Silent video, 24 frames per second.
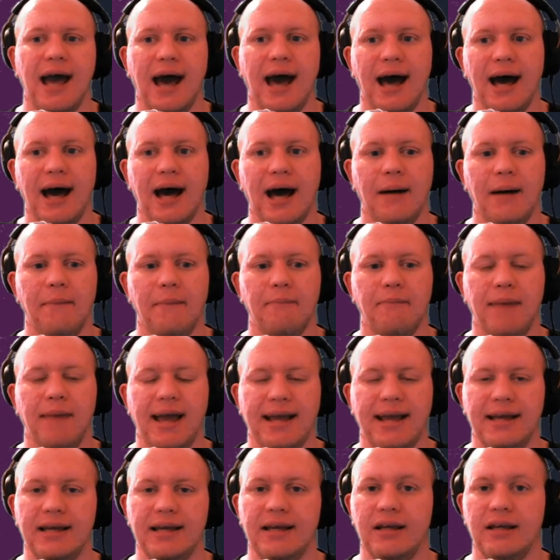um,
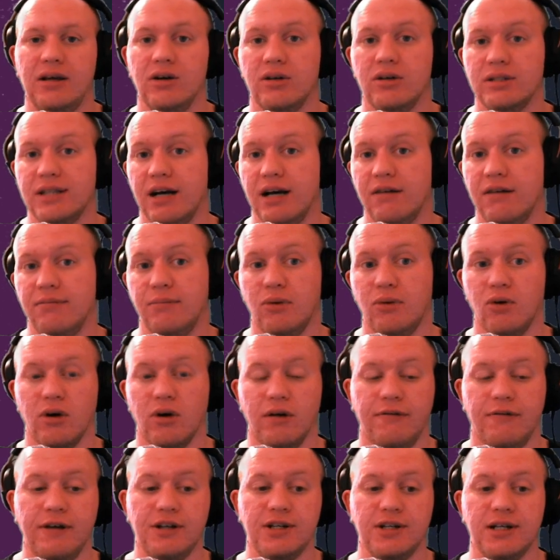making yourself
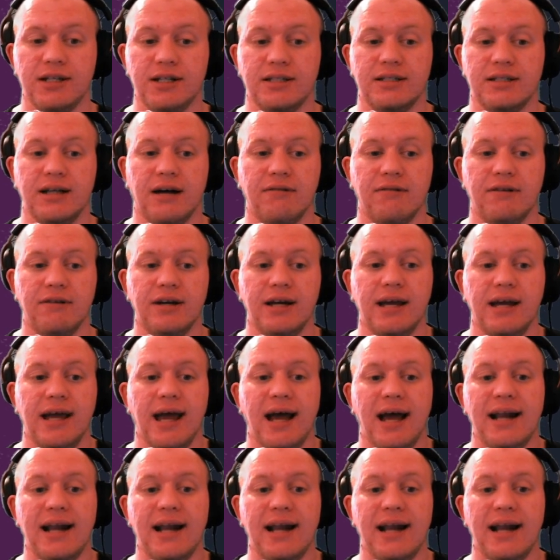more efficient and stuff.